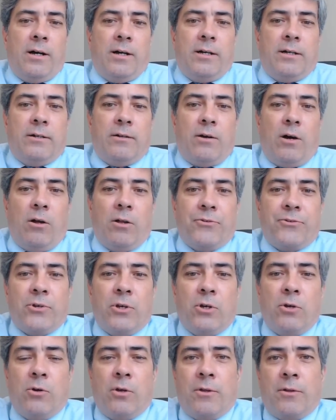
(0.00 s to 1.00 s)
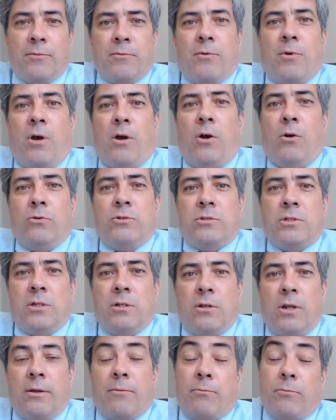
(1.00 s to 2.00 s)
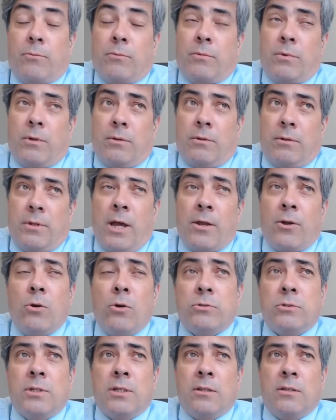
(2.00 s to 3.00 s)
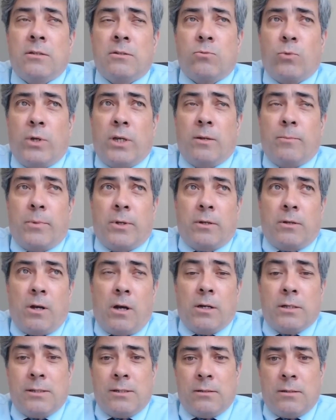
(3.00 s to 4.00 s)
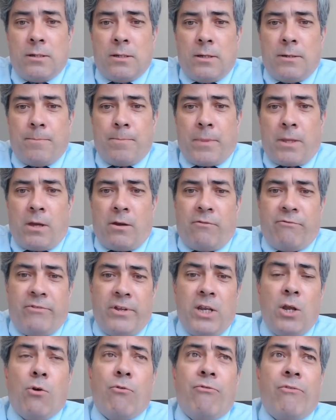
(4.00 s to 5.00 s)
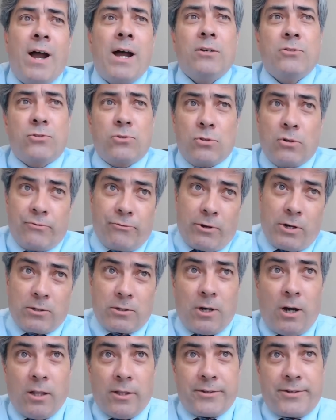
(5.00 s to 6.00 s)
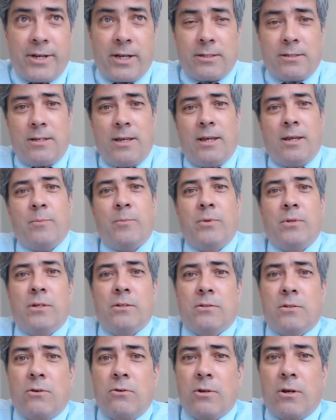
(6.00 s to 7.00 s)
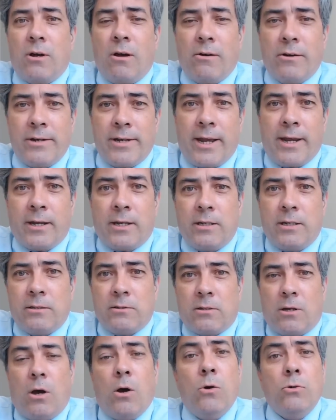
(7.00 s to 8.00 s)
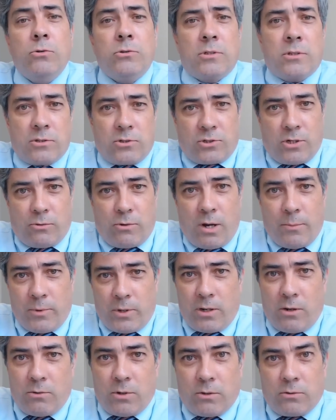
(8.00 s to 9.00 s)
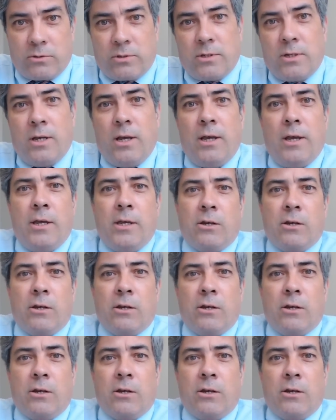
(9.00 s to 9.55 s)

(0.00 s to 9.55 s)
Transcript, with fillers: Uh, also hosting, uh, not hosting this week, but on video file server, I'll call it, not tape, is Kirk Harnack. He's the host of the show. I'm a co-host.